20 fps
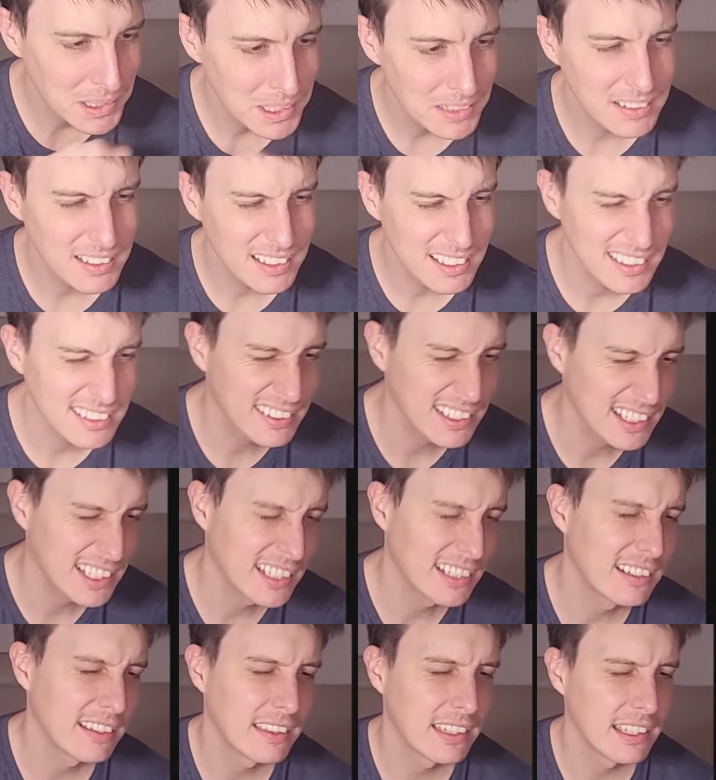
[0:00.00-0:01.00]
Actually,
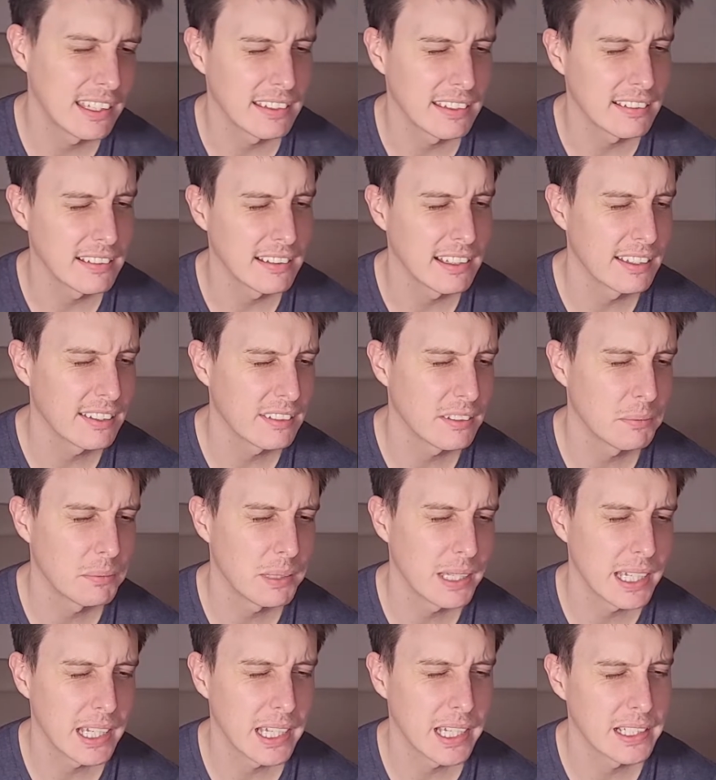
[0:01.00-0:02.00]
starting to think it's less
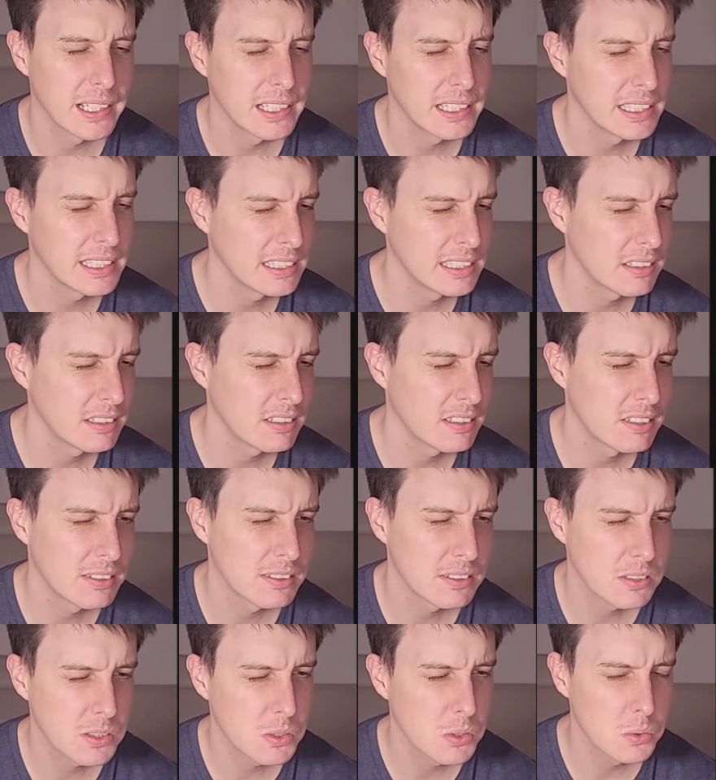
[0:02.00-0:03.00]
about
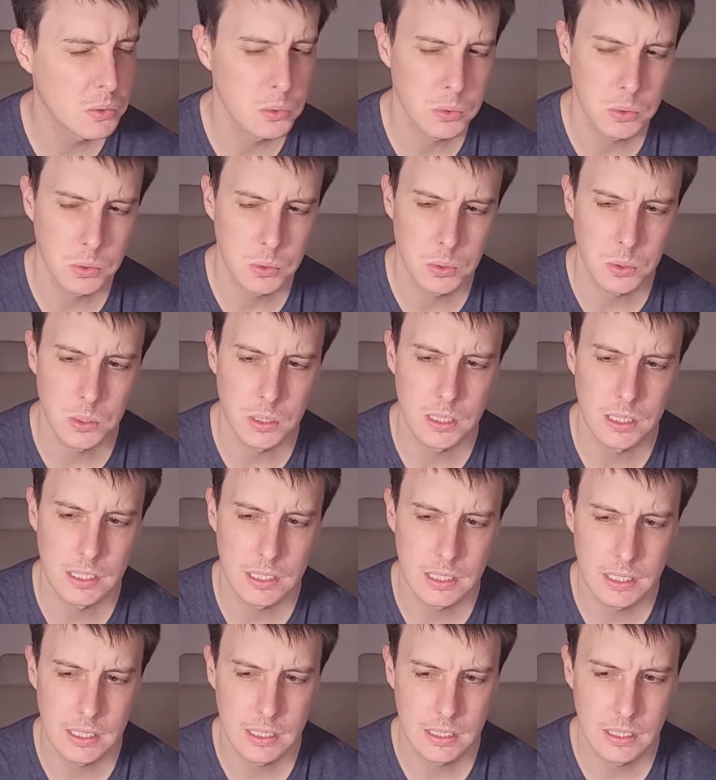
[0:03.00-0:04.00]
school